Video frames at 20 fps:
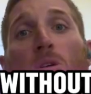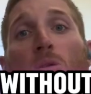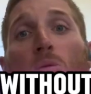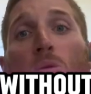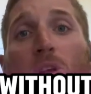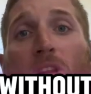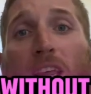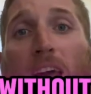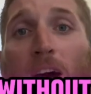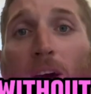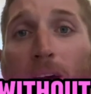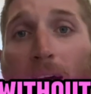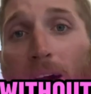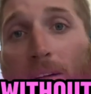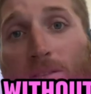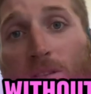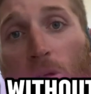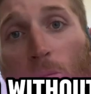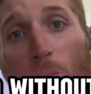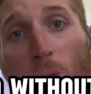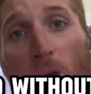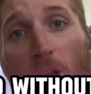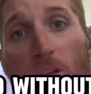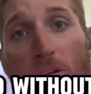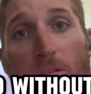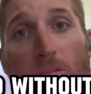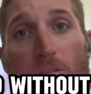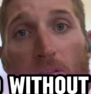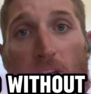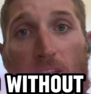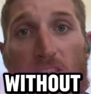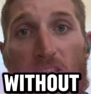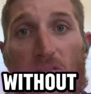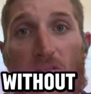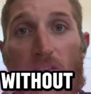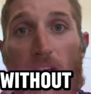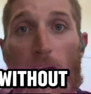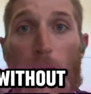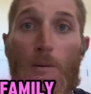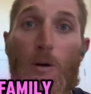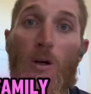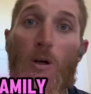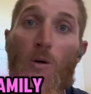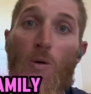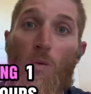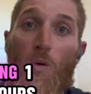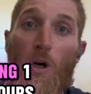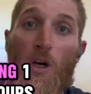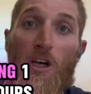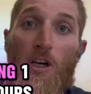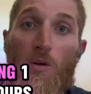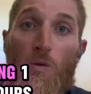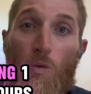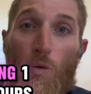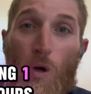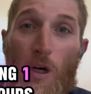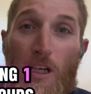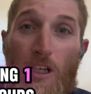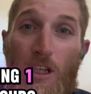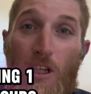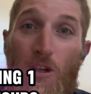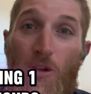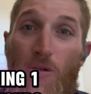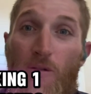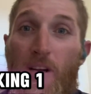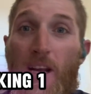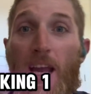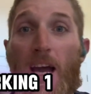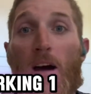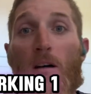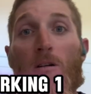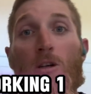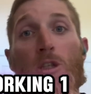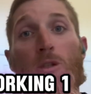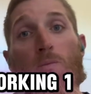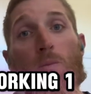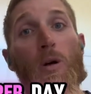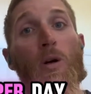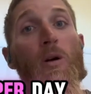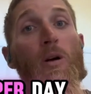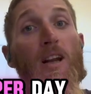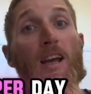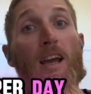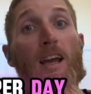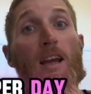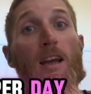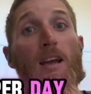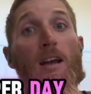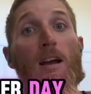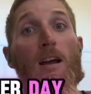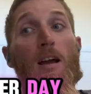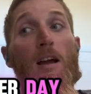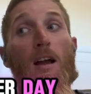without having to bother friends and family working one to three hours per day